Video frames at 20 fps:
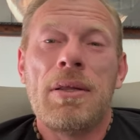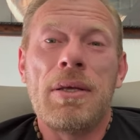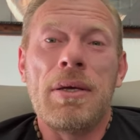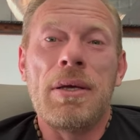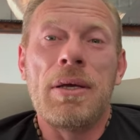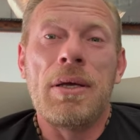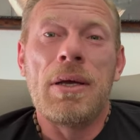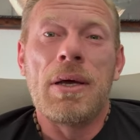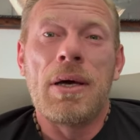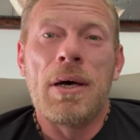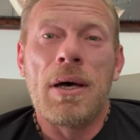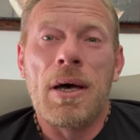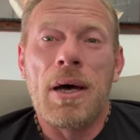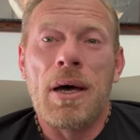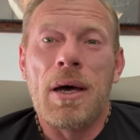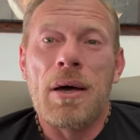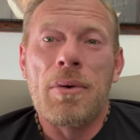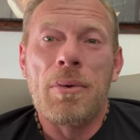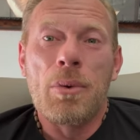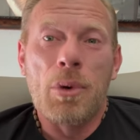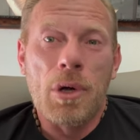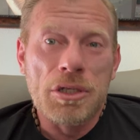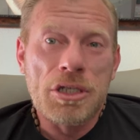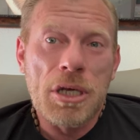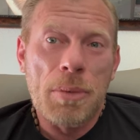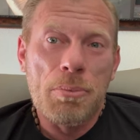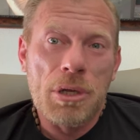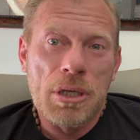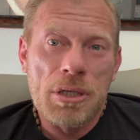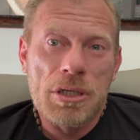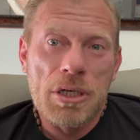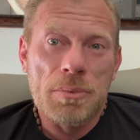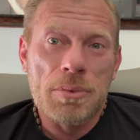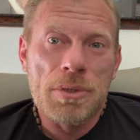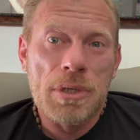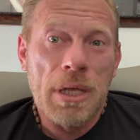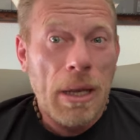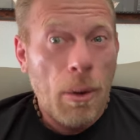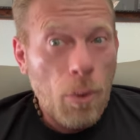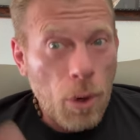the World
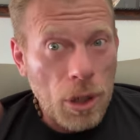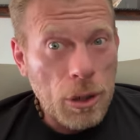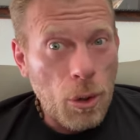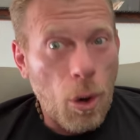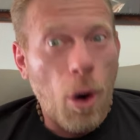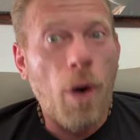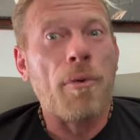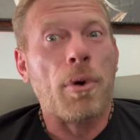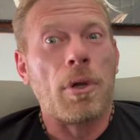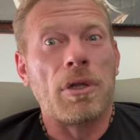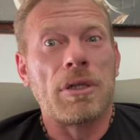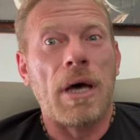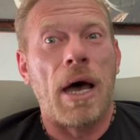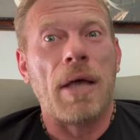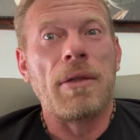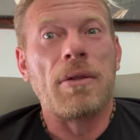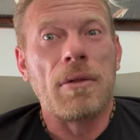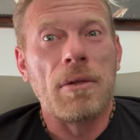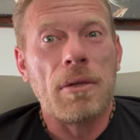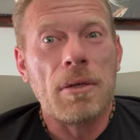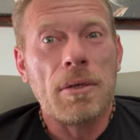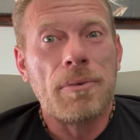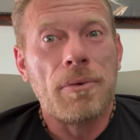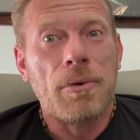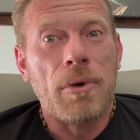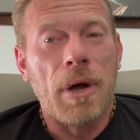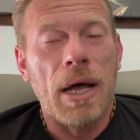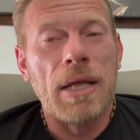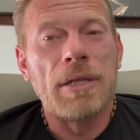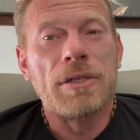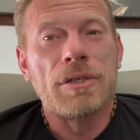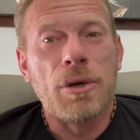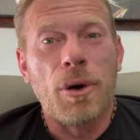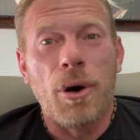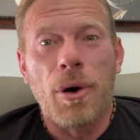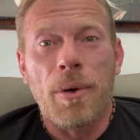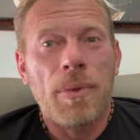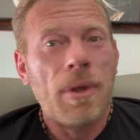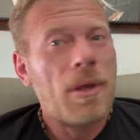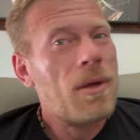Championships and I won the overall title, right?
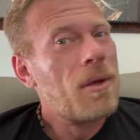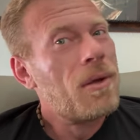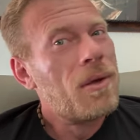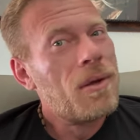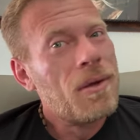So